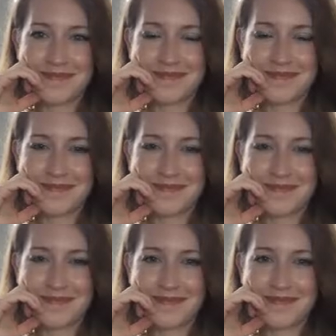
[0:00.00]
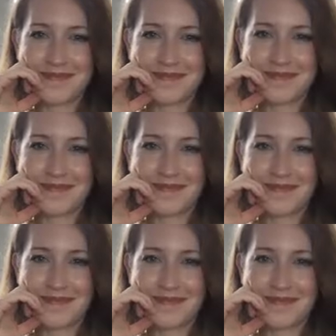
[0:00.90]

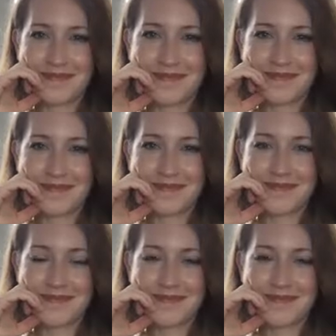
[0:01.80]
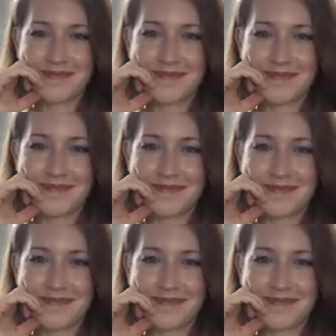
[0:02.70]

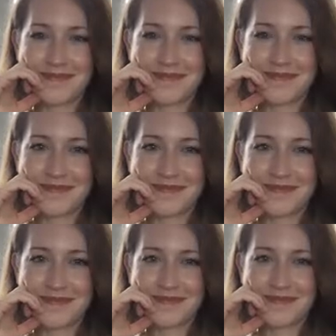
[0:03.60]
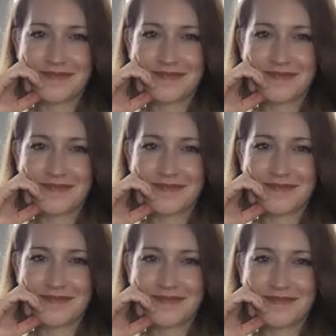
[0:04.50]

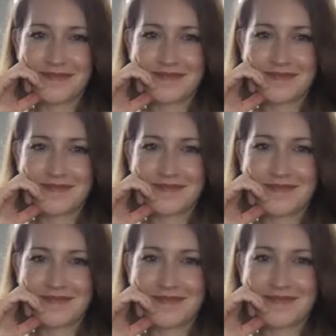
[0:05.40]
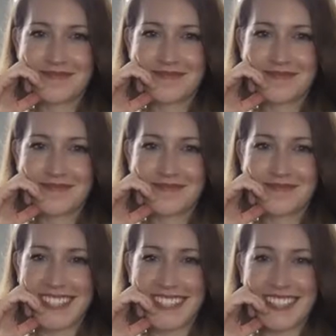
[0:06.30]

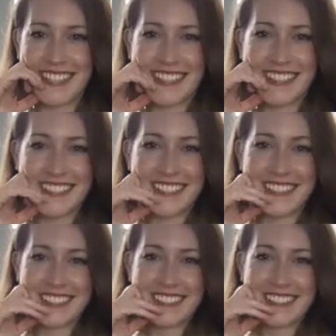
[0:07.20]
(silent)